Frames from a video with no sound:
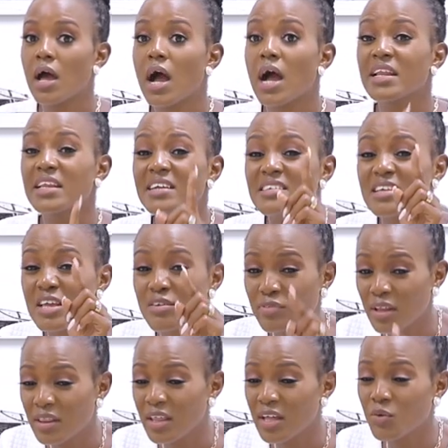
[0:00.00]
And yet,
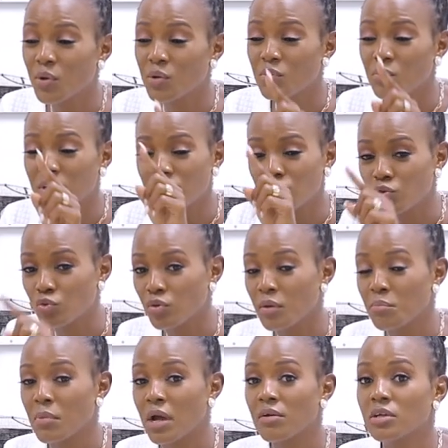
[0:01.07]
even then, when we went into
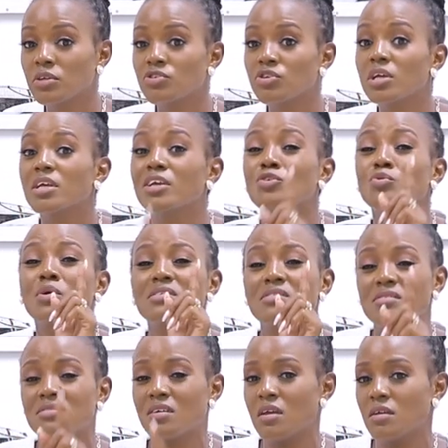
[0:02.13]
the marriage, it
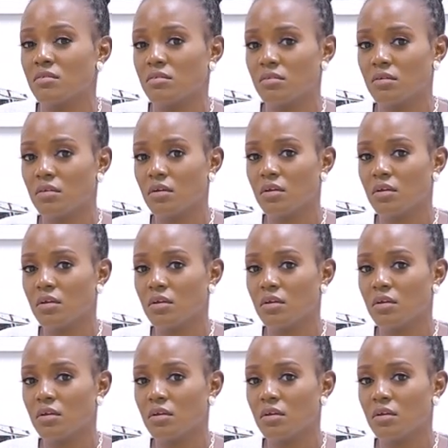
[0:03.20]
was tight.